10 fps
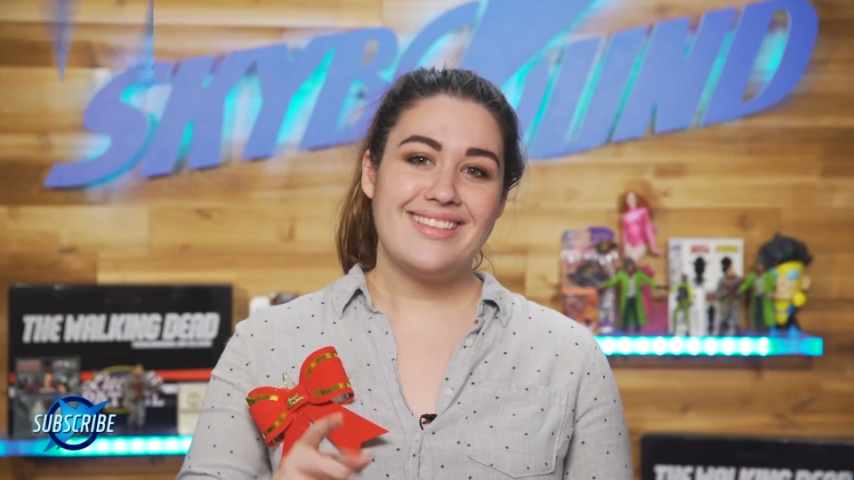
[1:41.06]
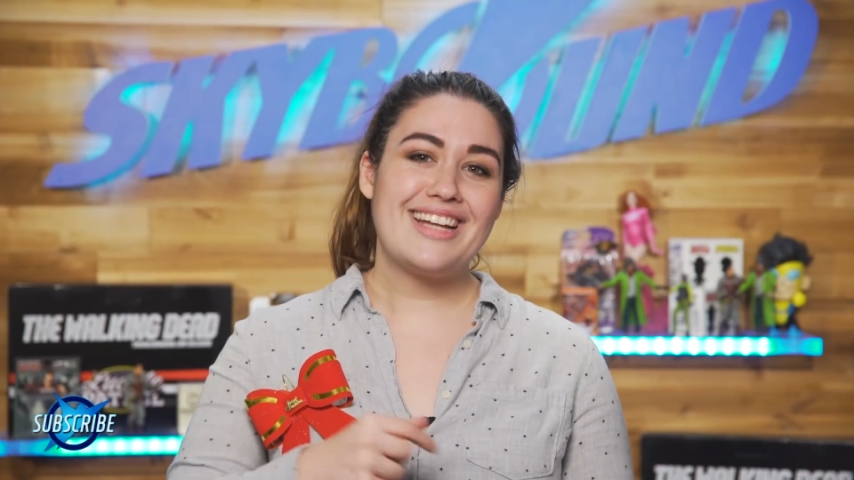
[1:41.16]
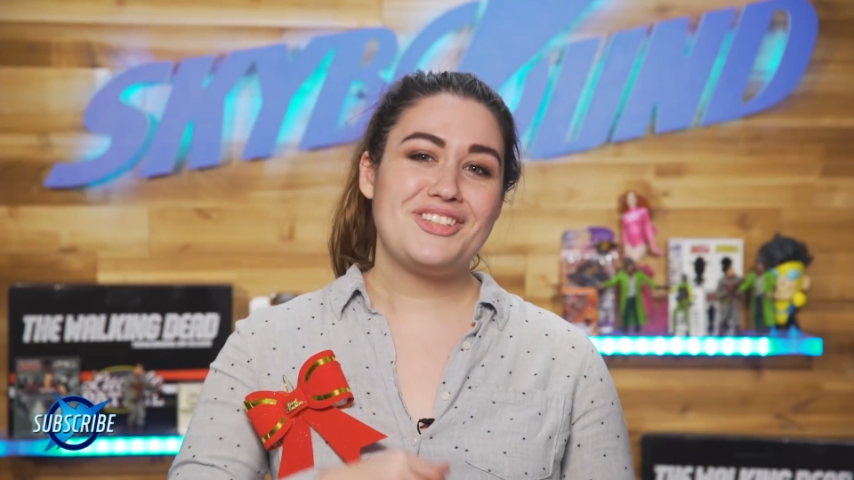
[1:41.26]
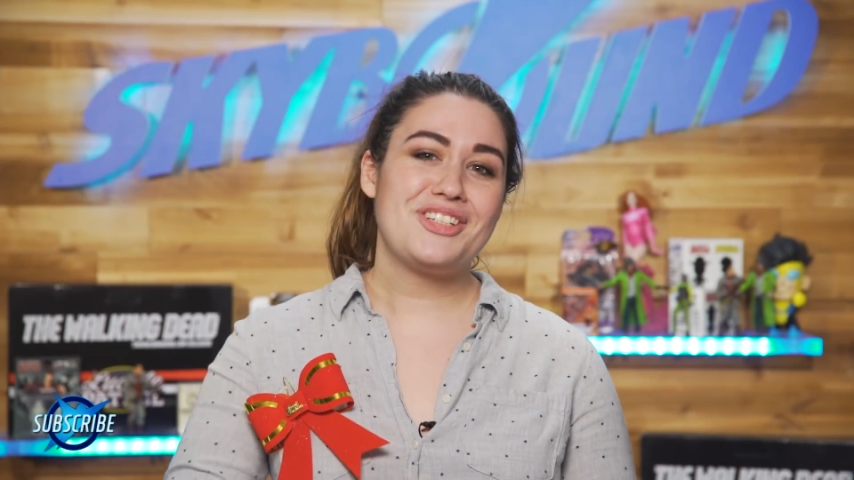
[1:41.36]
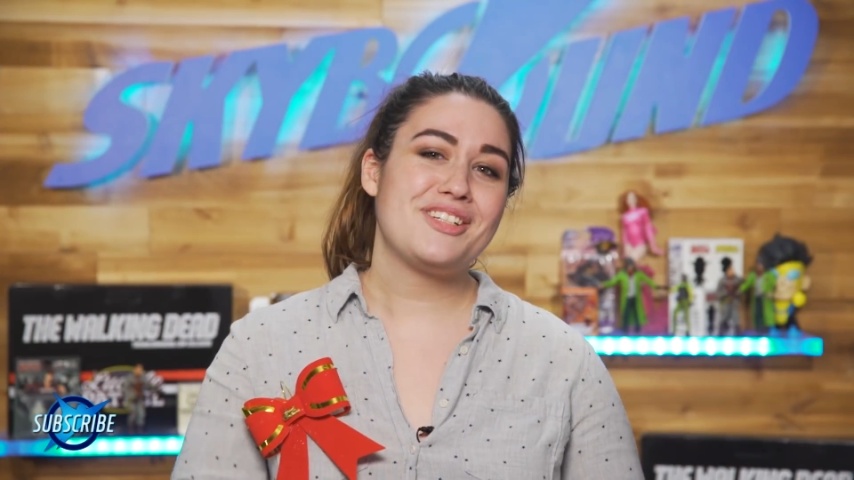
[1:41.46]

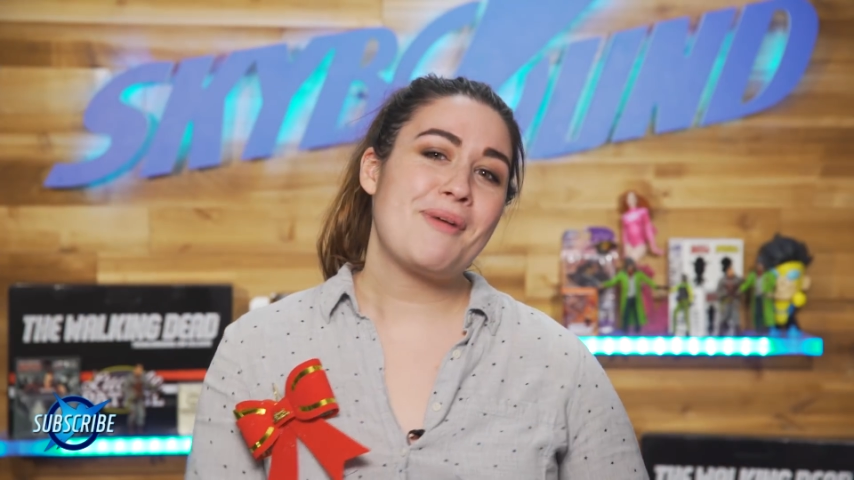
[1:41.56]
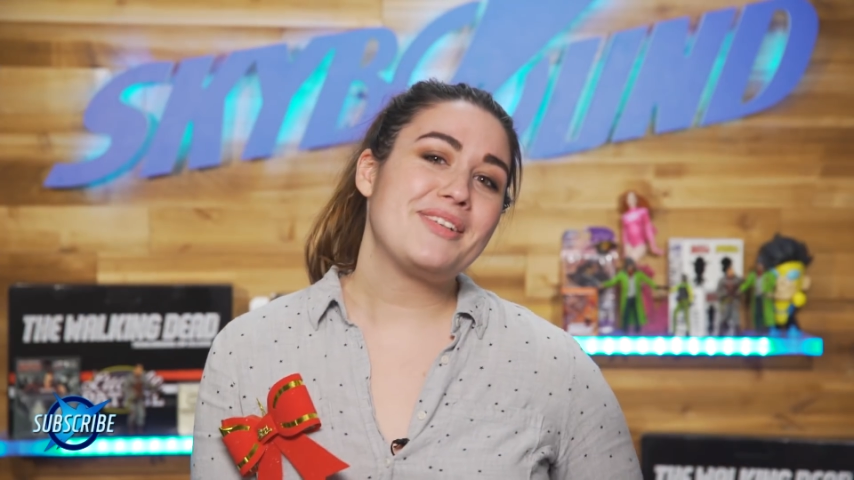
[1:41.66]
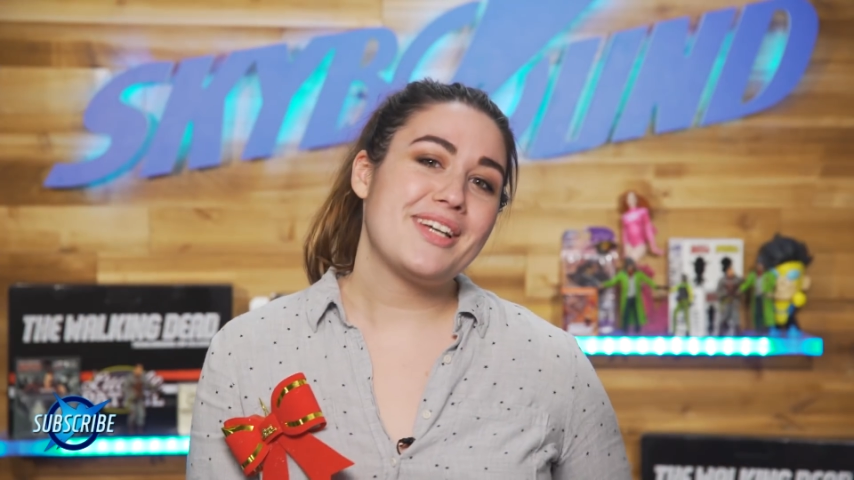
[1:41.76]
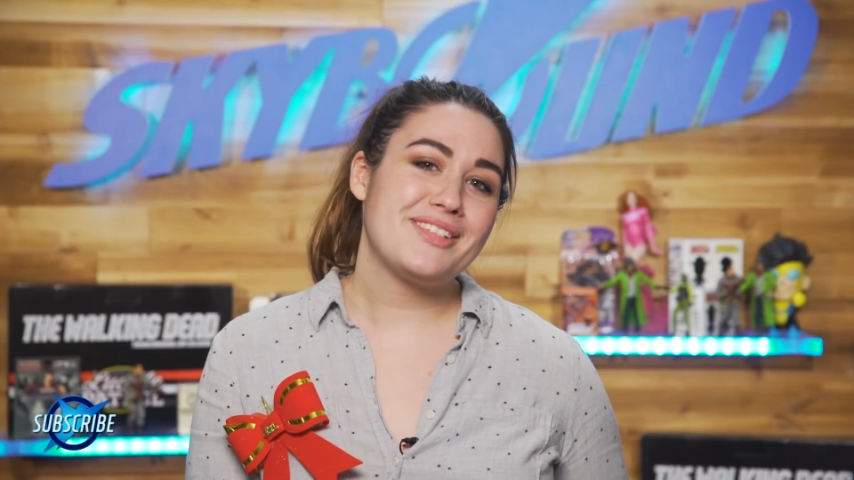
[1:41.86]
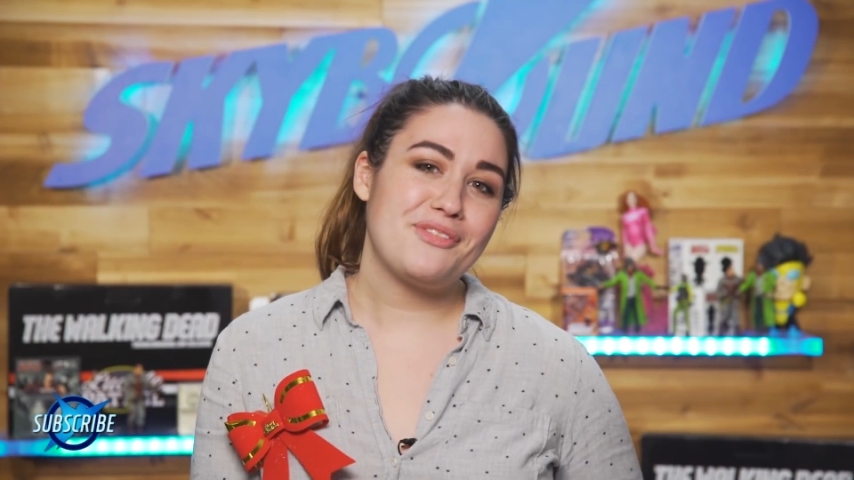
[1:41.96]
That just
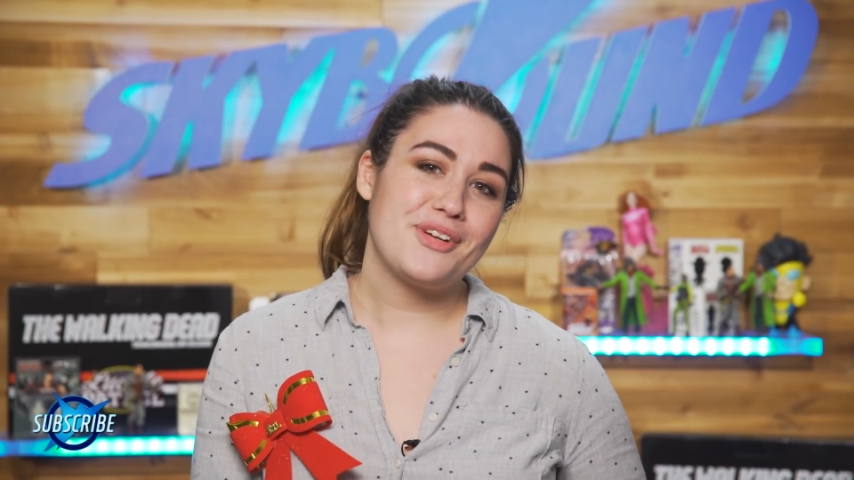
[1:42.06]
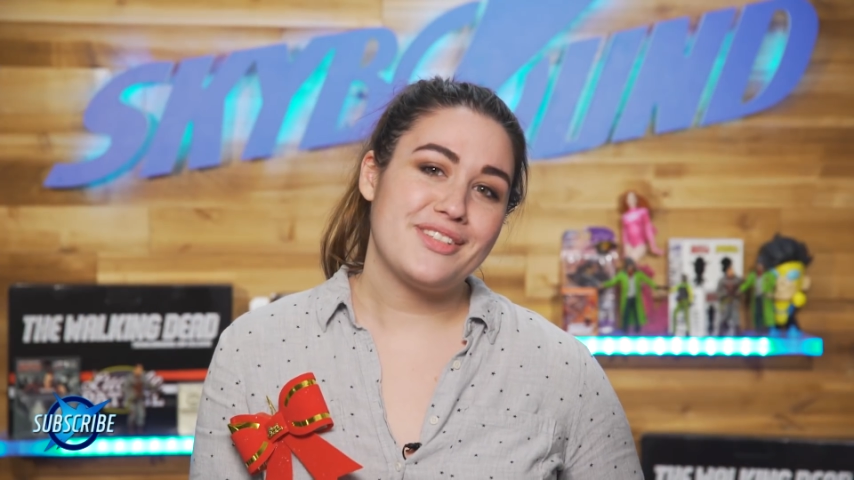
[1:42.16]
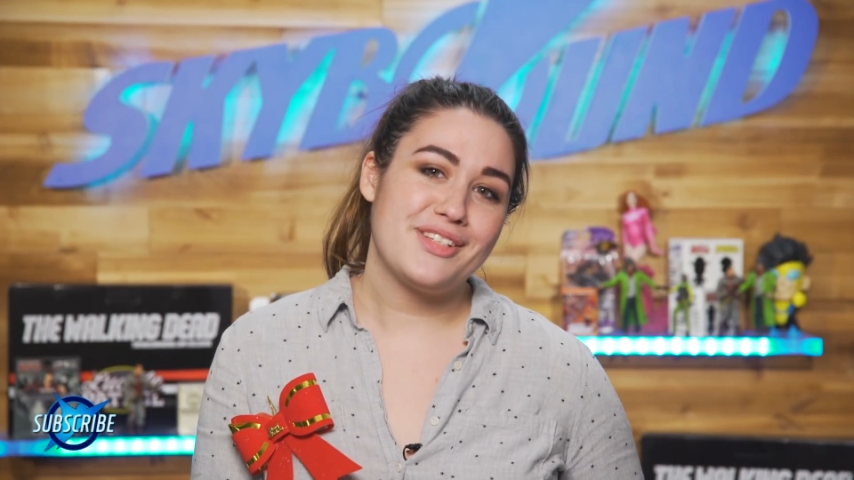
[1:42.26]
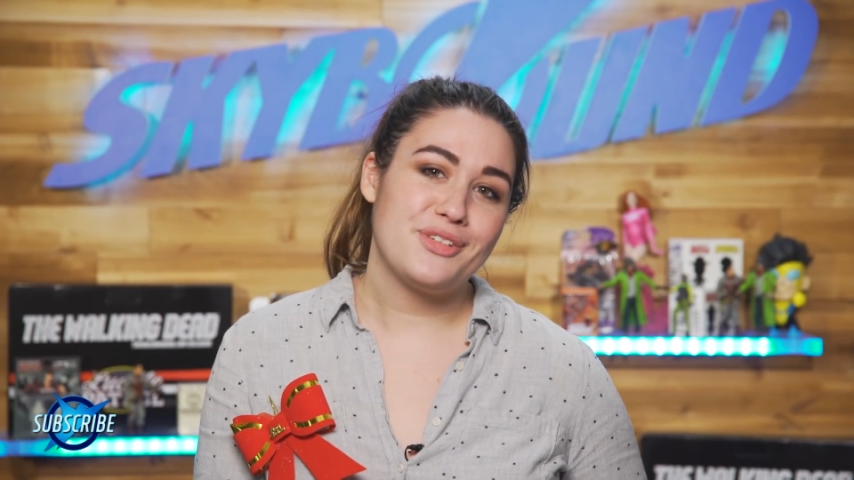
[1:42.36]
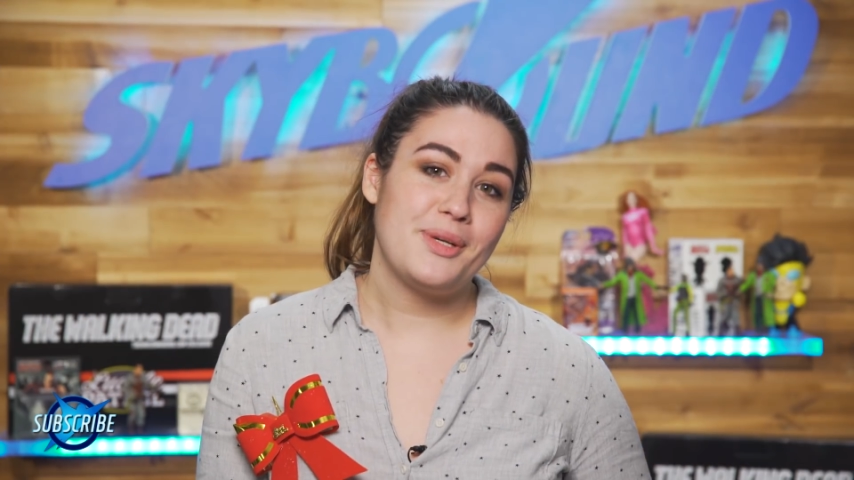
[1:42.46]
about does it for
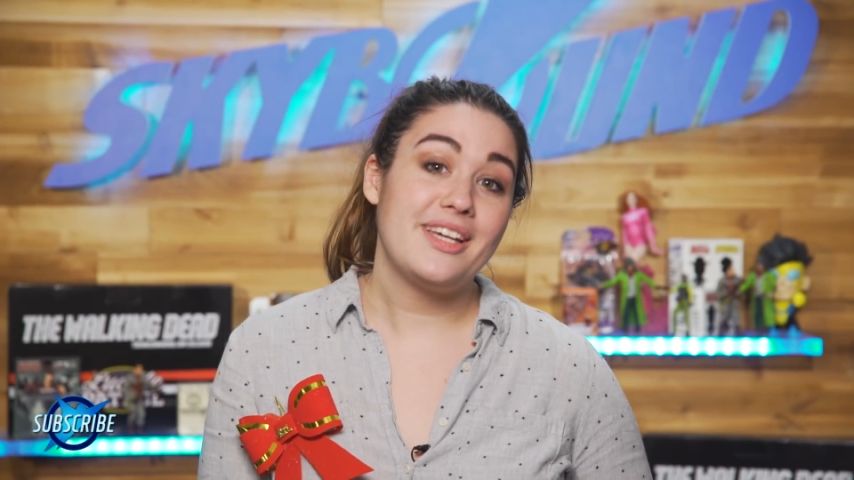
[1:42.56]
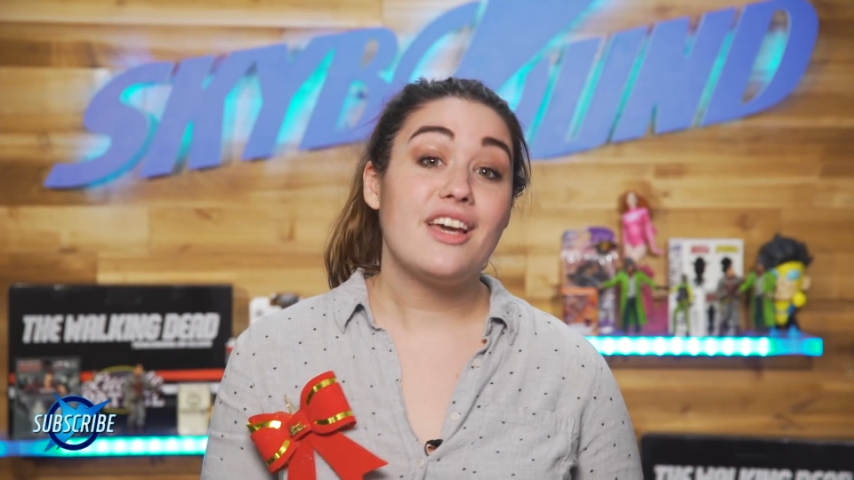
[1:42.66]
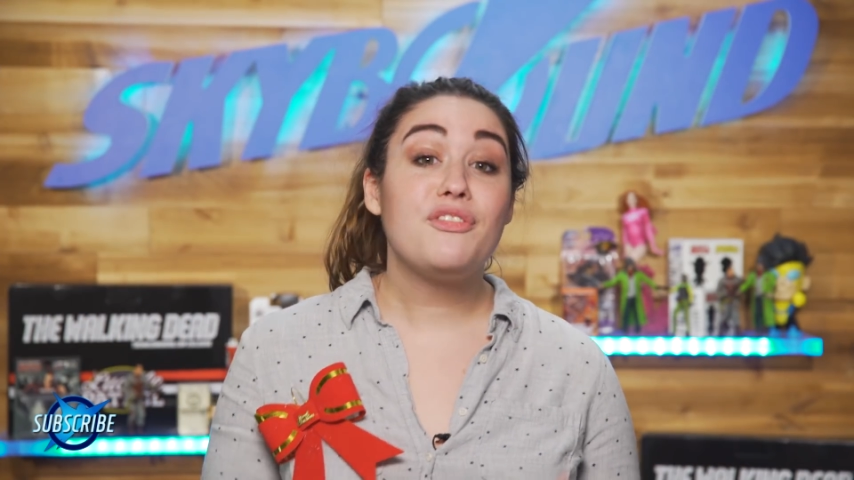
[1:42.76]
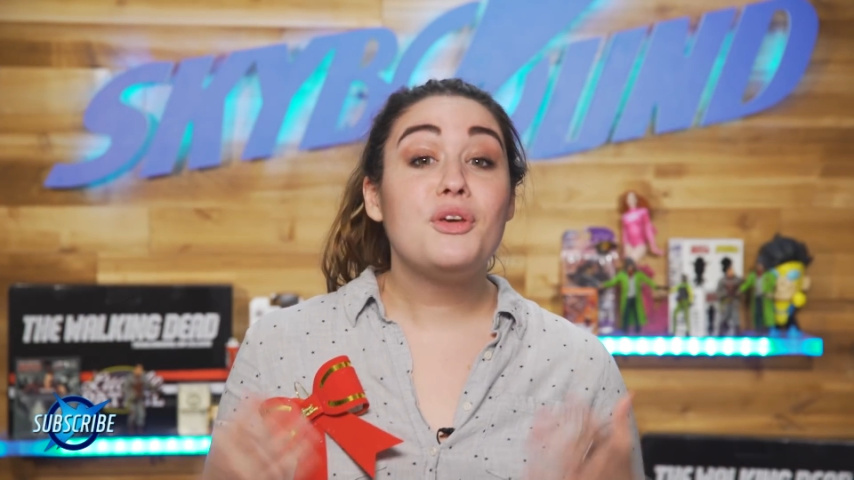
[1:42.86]
us this week.